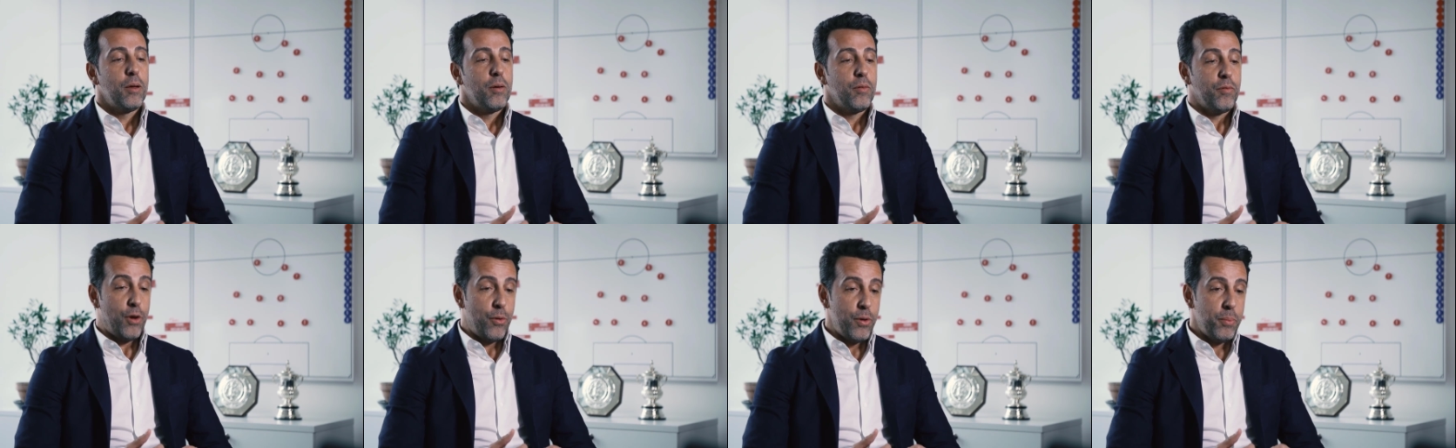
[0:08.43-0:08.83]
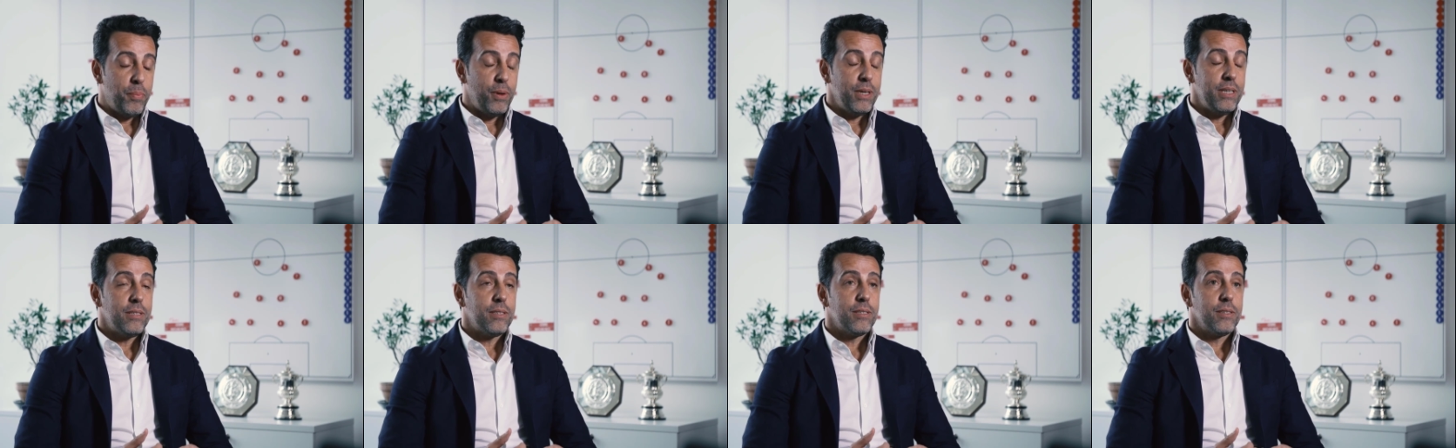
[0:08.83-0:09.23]
Very
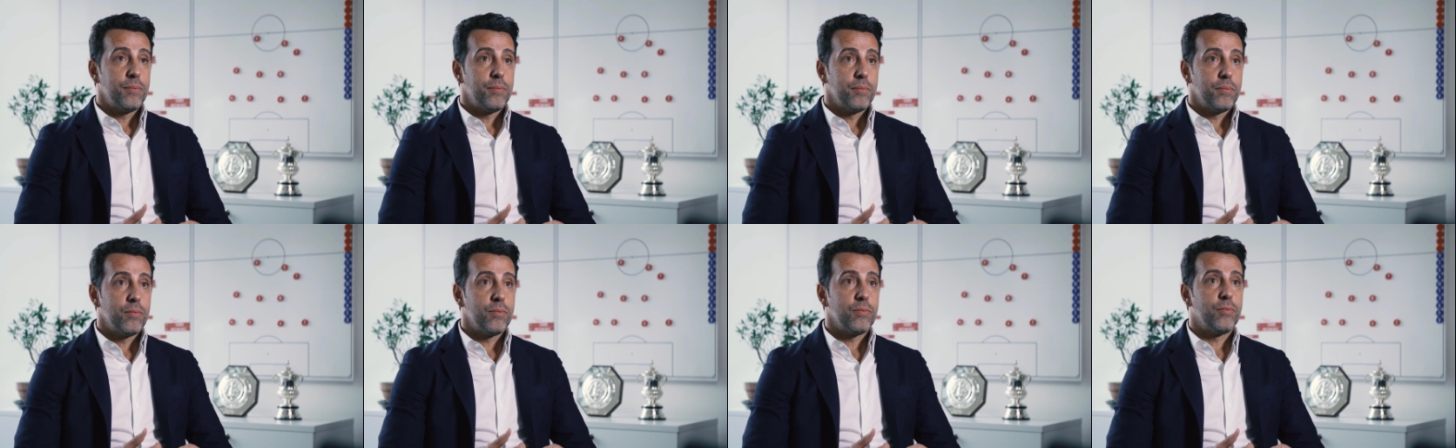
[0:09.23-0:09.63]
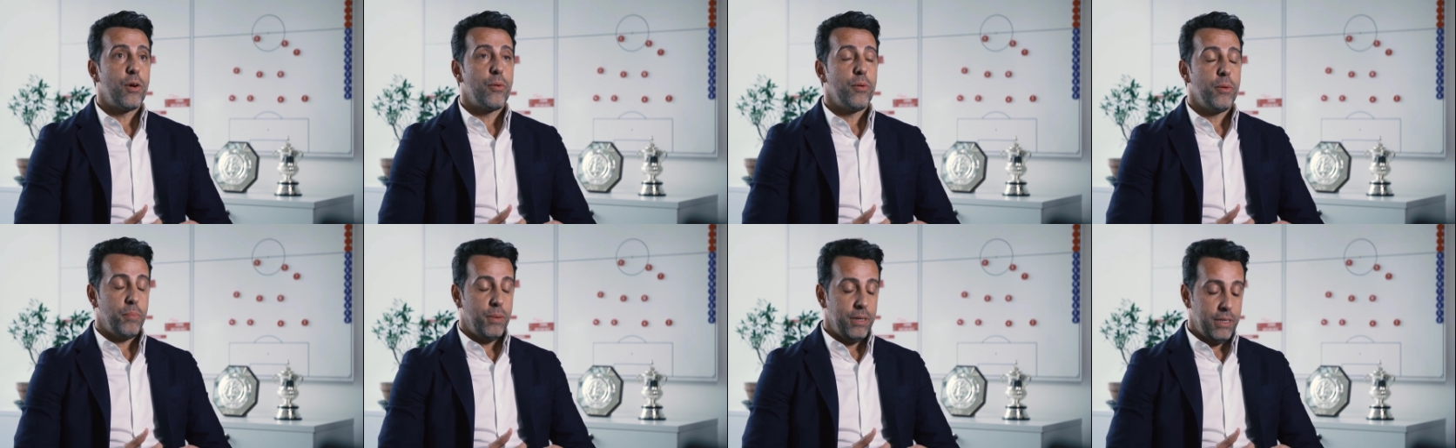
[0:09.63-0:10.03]
pleased,
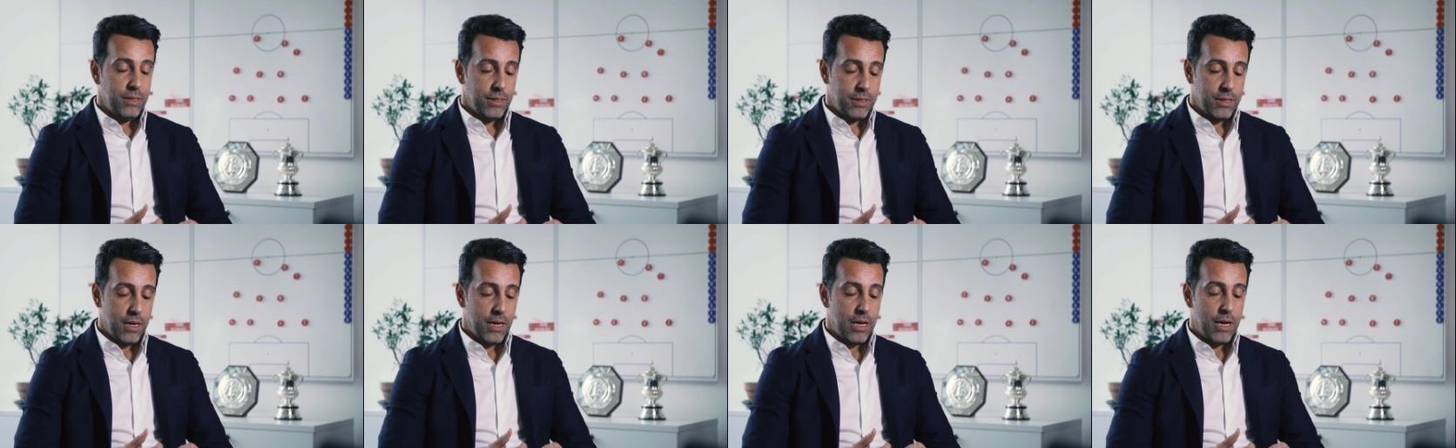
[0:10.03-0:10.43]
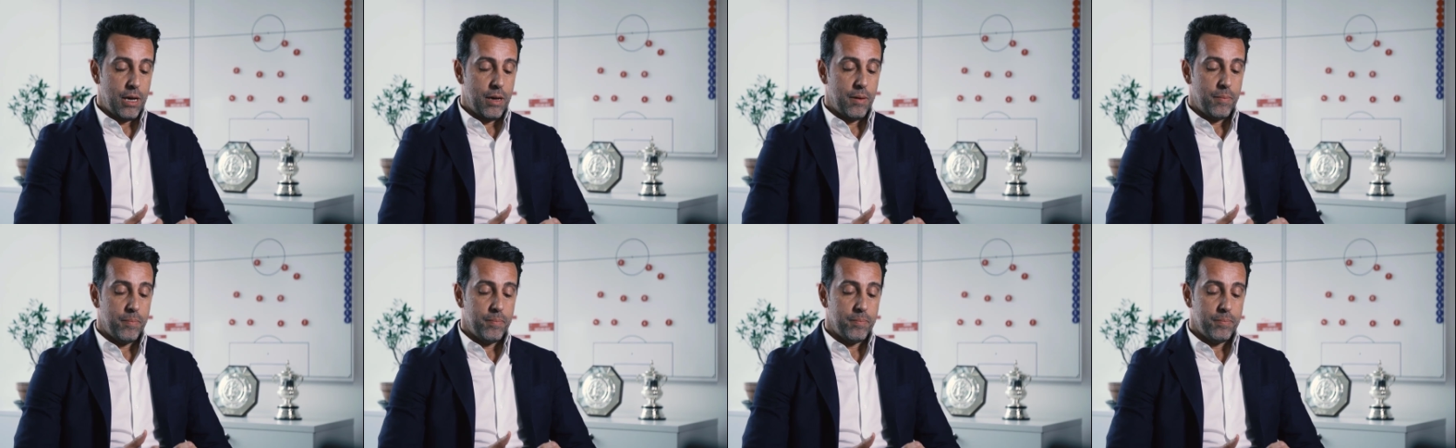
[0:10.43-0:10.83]
very pleased
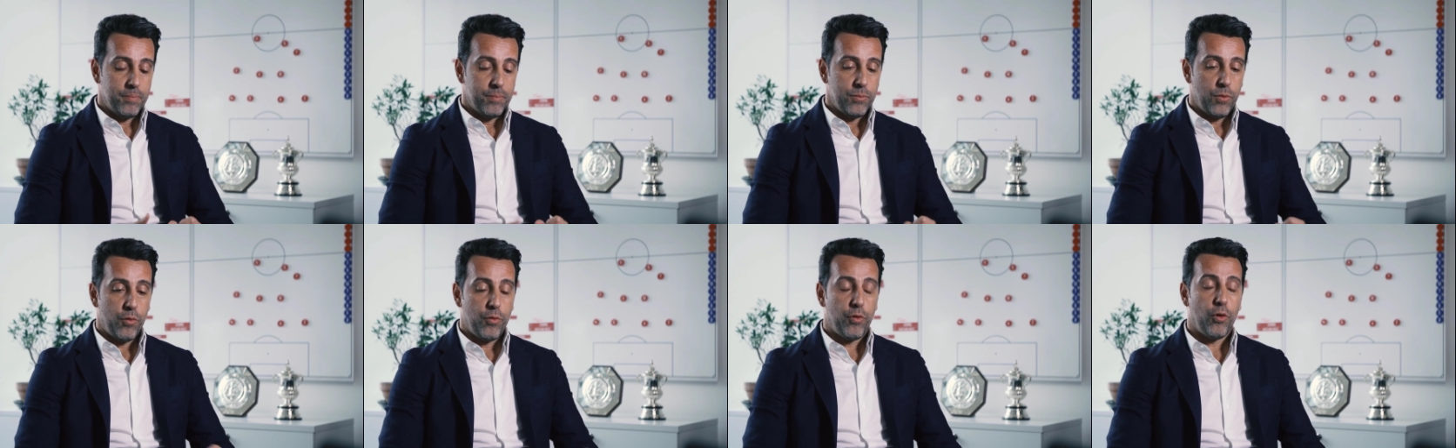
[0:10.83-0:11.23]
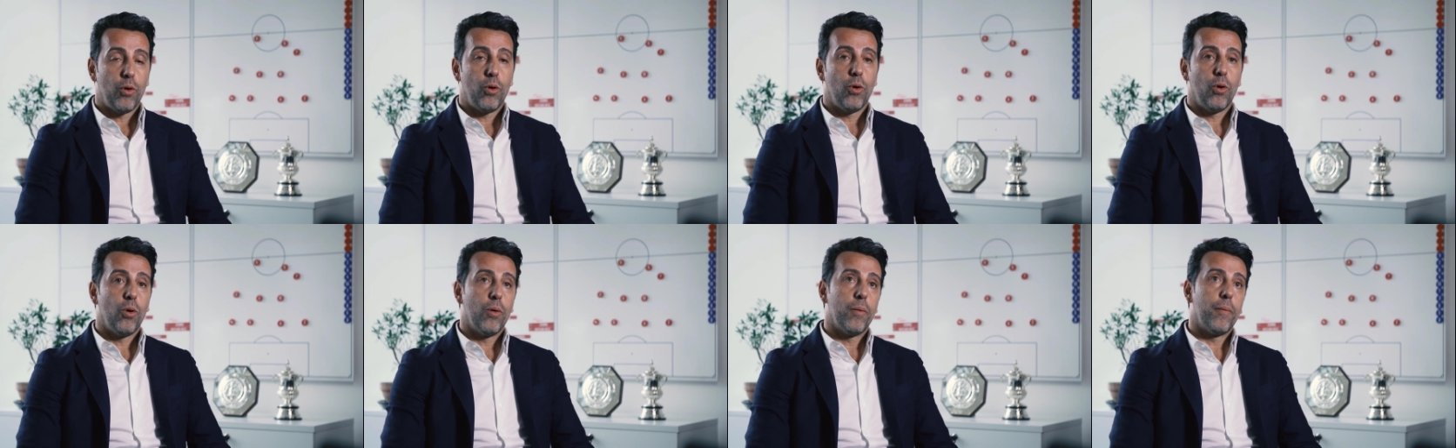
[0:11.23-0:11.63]
um,
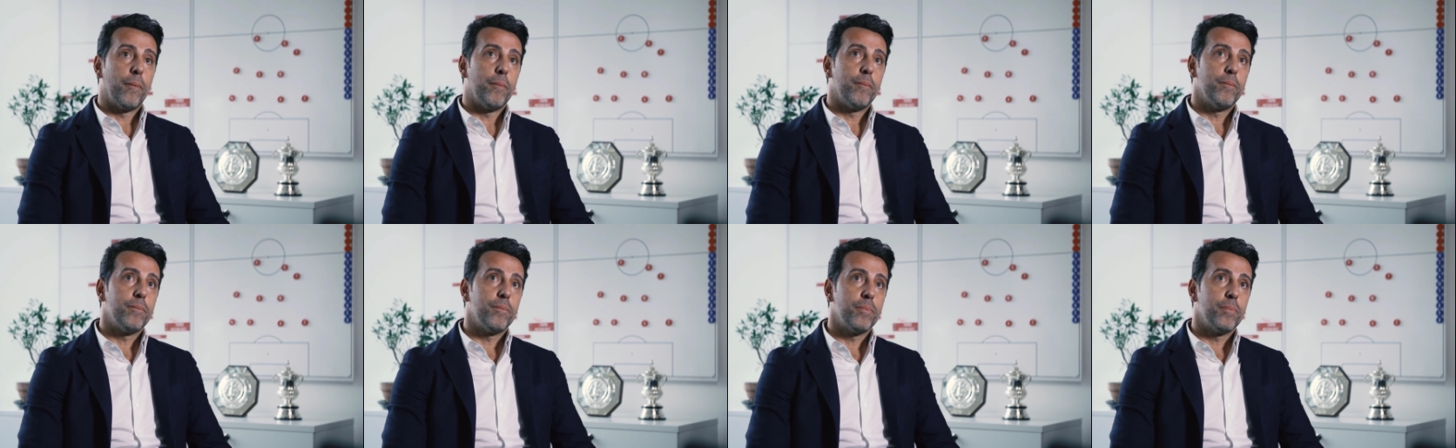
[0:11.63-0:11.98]
for